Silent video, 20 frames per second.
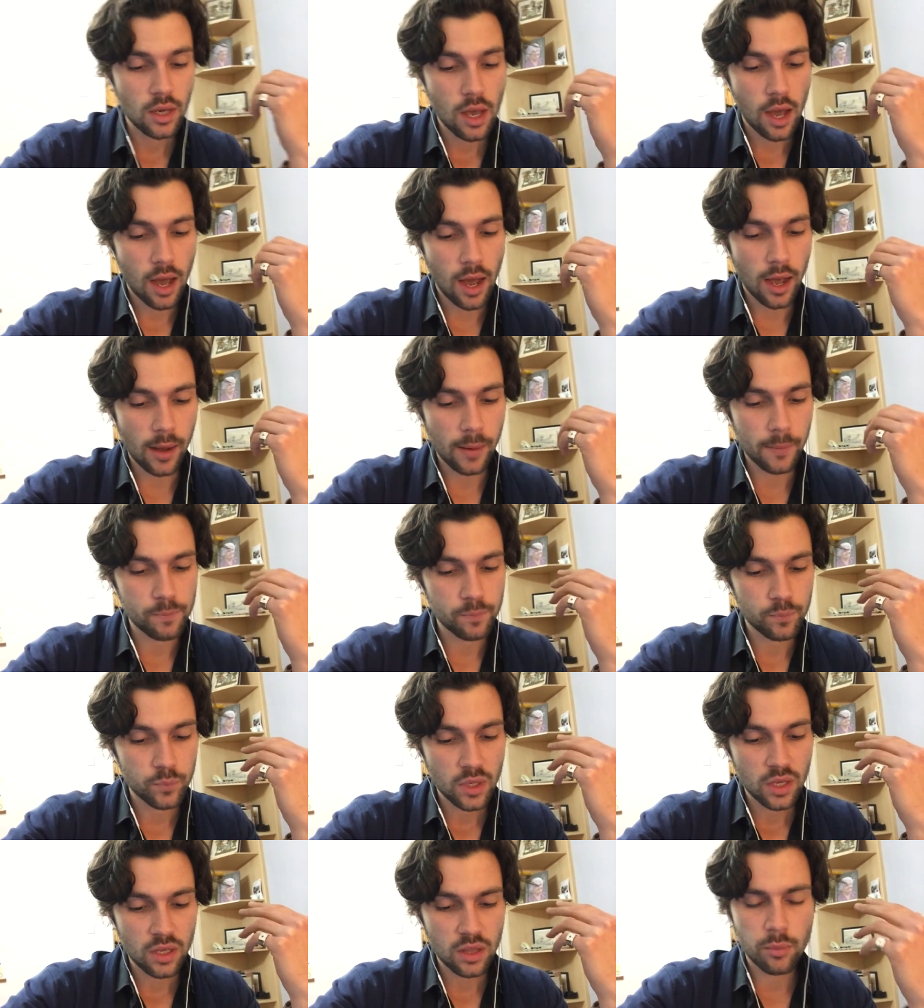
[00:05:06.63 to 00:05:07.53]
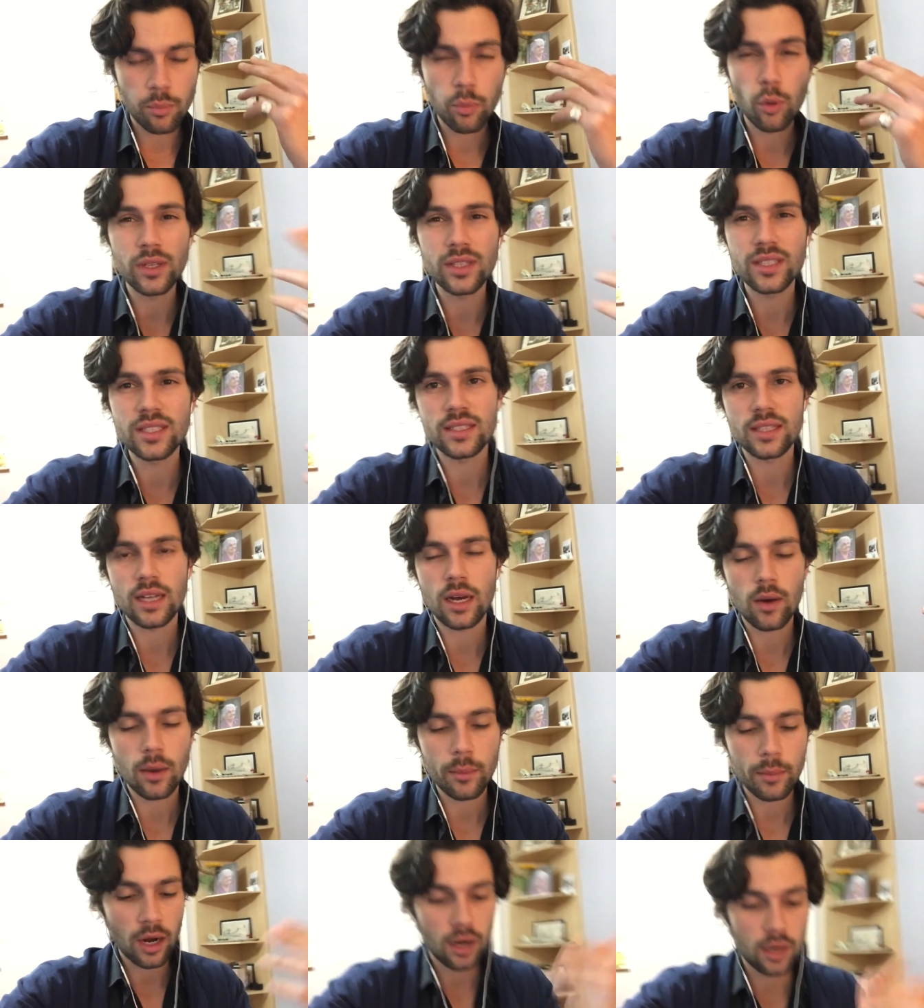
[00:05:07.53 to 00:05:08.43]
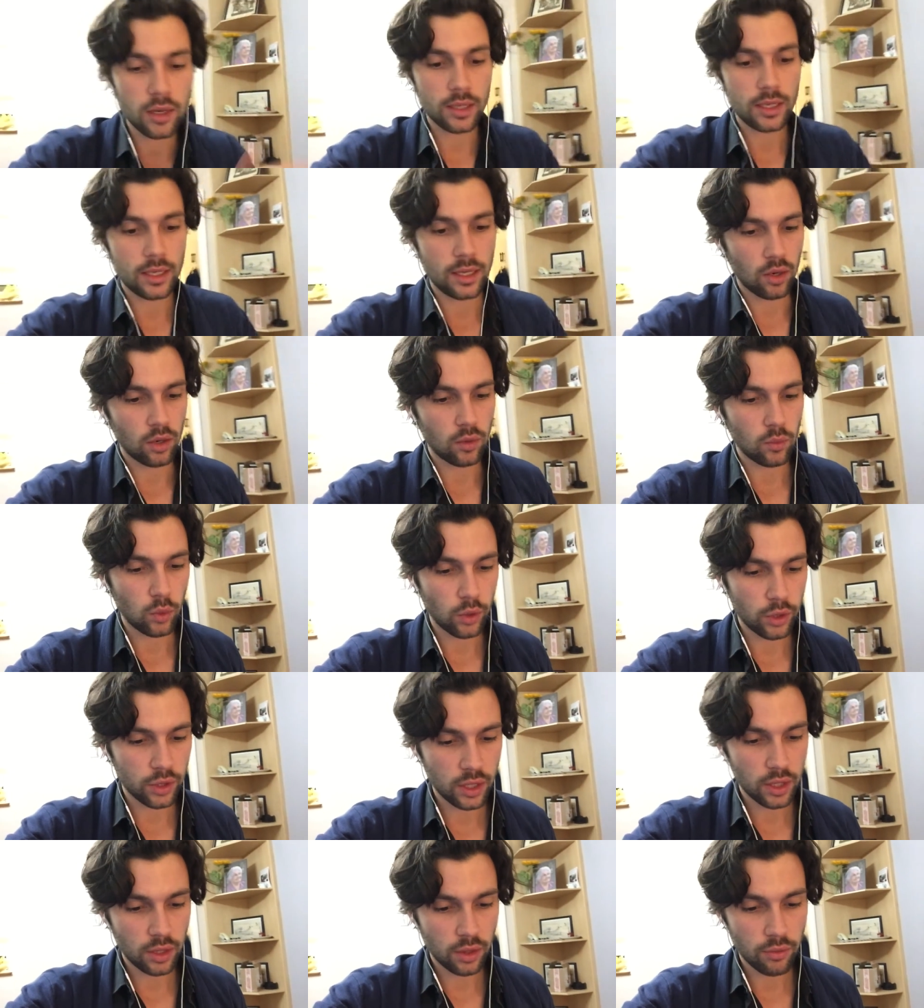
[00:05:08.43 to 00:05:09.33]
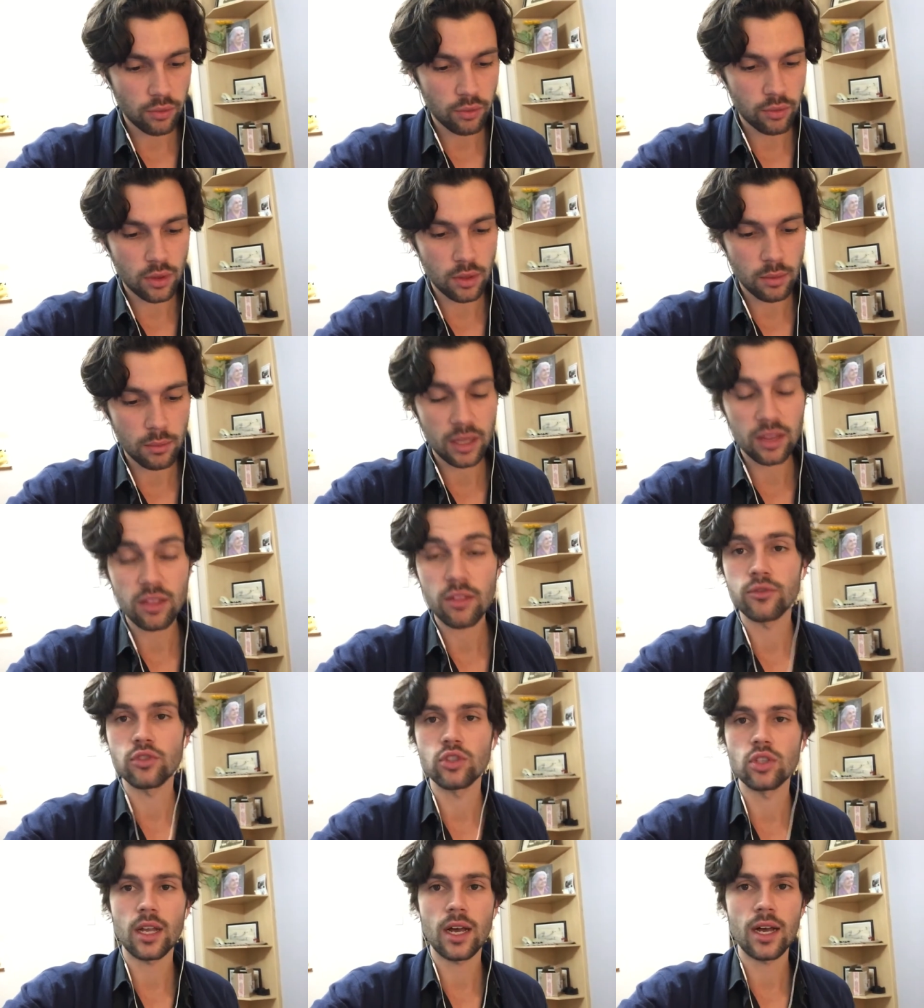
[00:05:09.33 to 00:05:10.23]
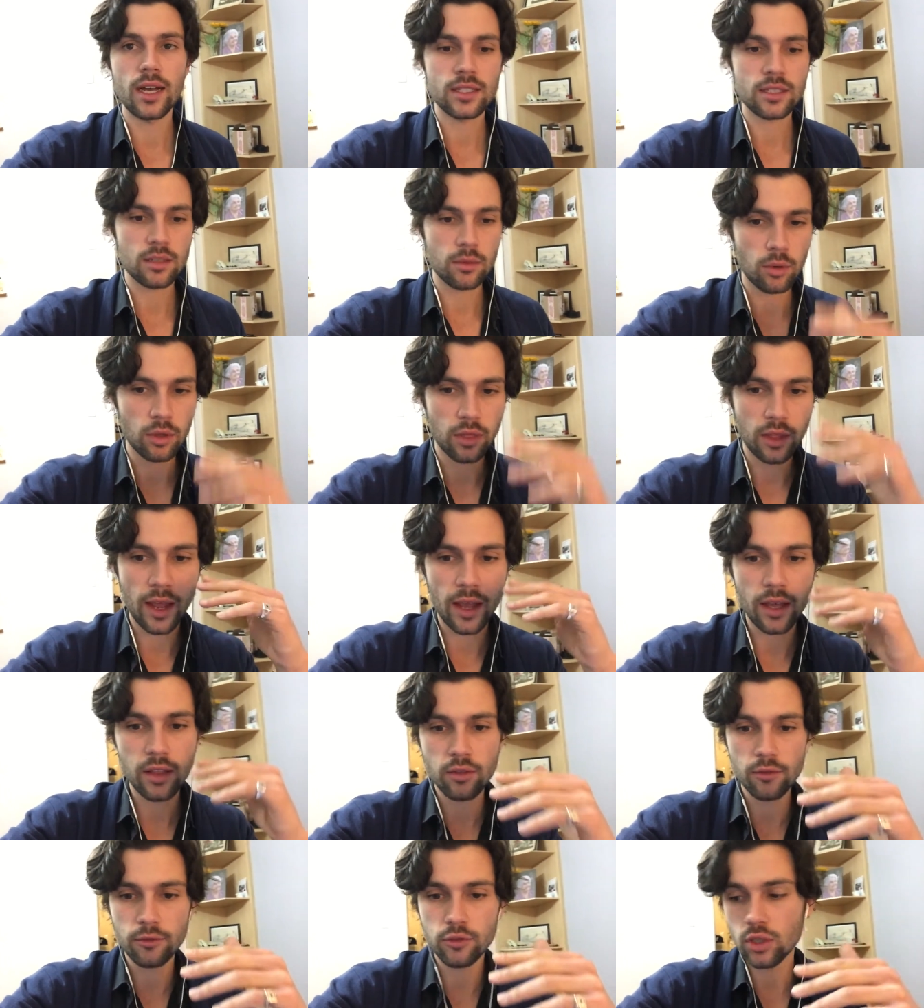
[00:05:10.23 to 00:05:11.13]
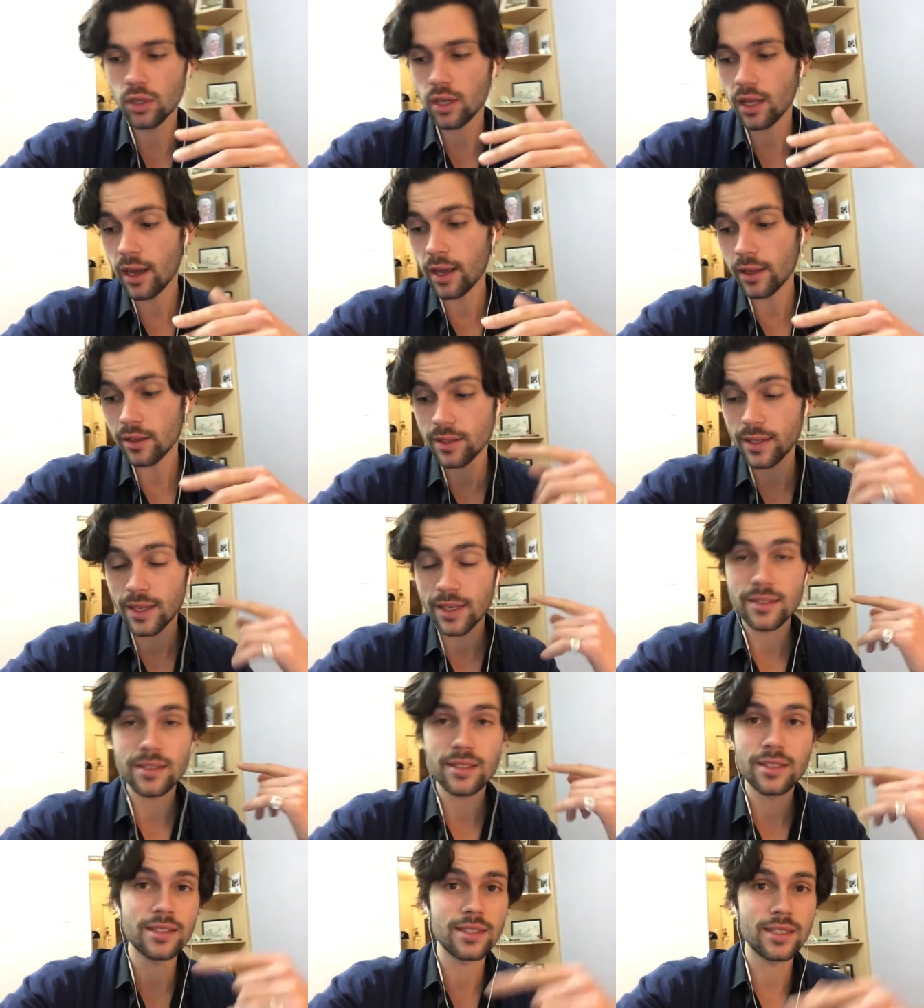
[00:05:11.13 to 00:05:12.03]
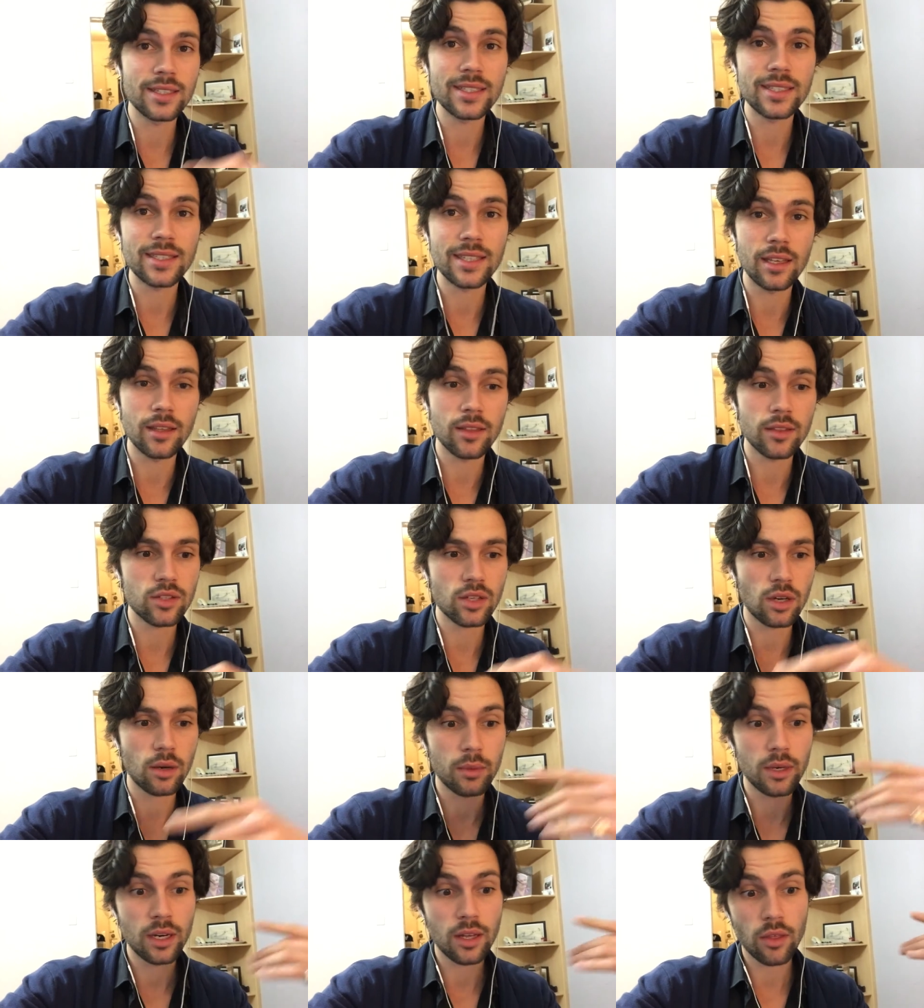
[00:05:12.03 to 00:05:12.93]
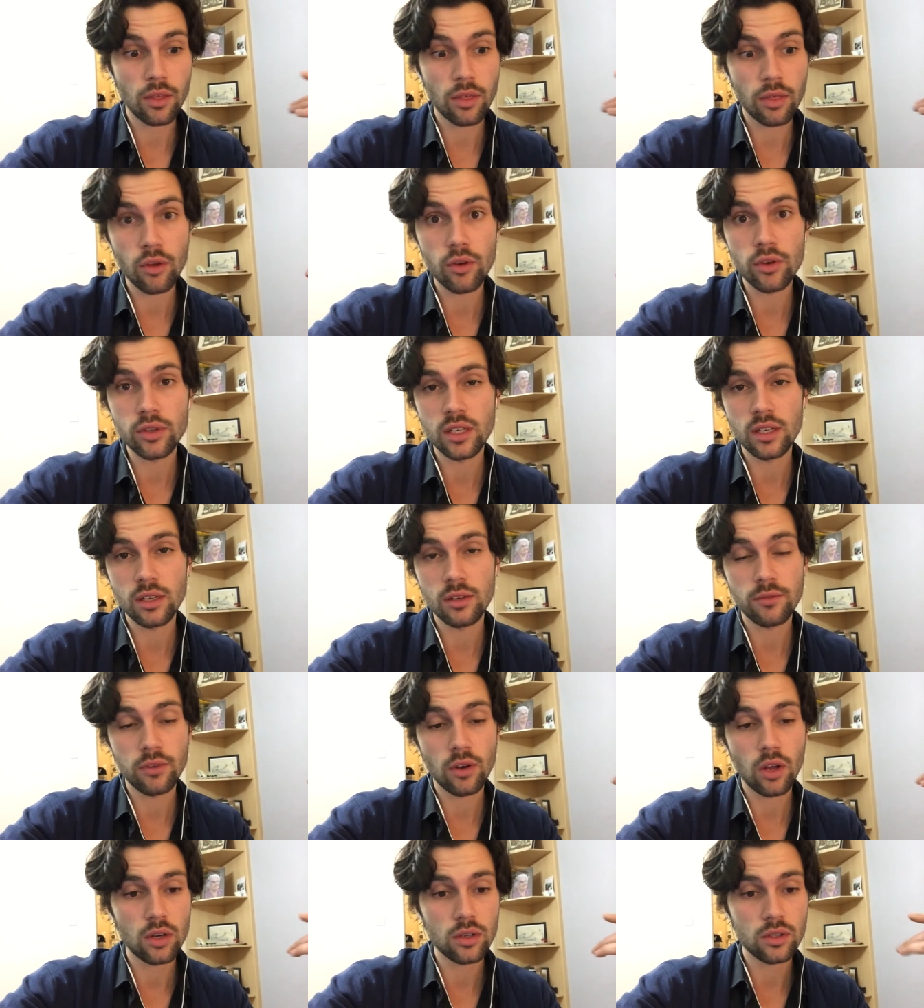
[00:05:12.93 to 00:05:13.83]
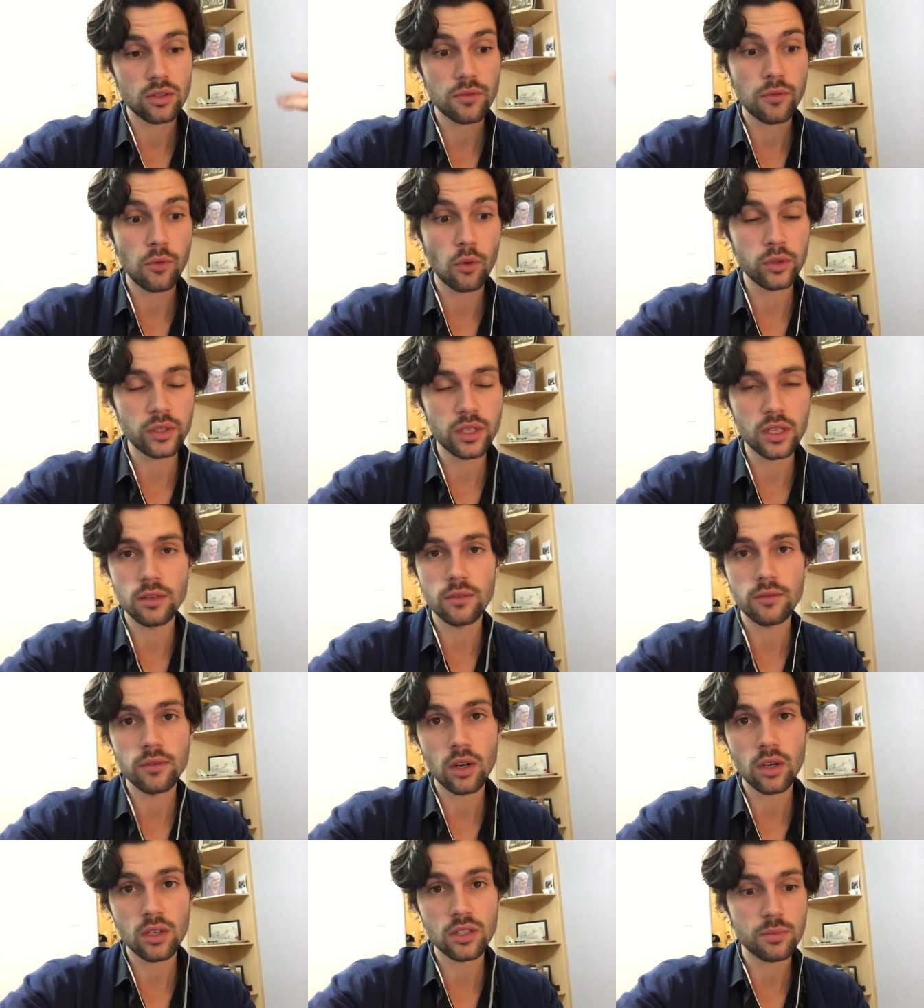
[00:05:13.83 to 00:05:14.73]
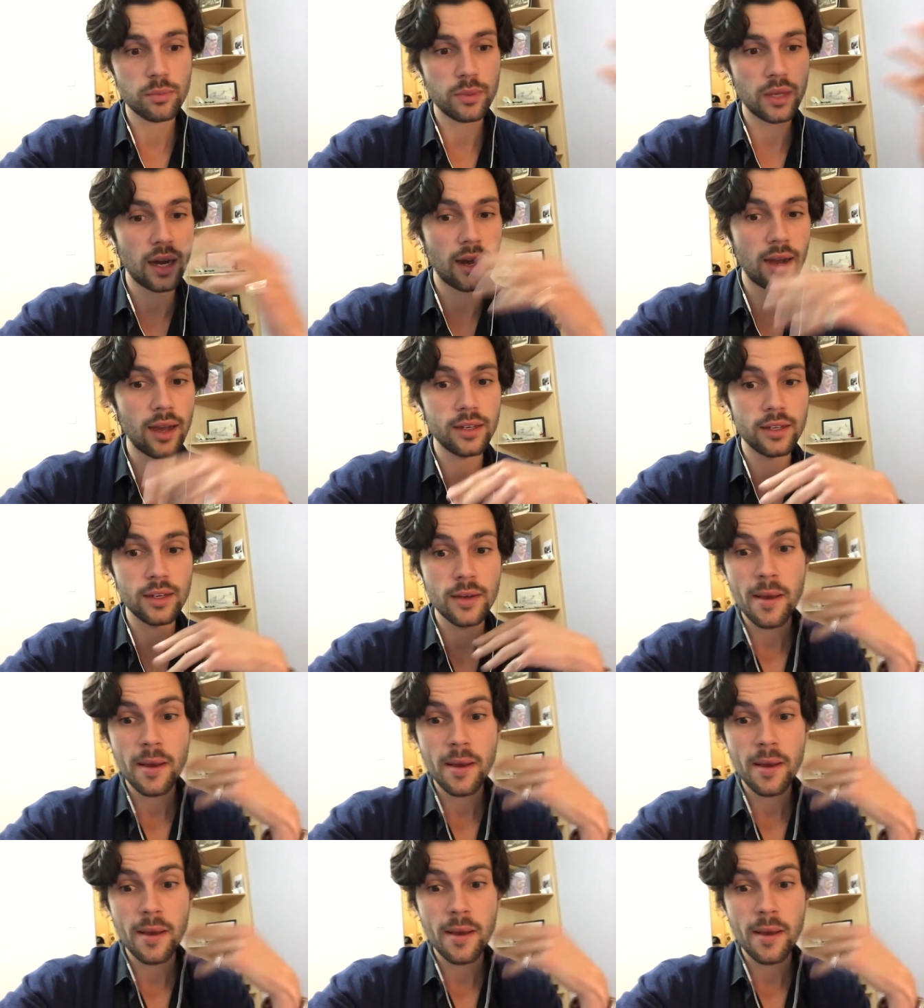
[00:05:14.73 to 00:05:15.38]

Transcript: Um, the point is now I'm currently working through the month of July. So I'm on the 8th of July. Today's the 16th. So I'm another 13 vlogs, 14 vlogs behind,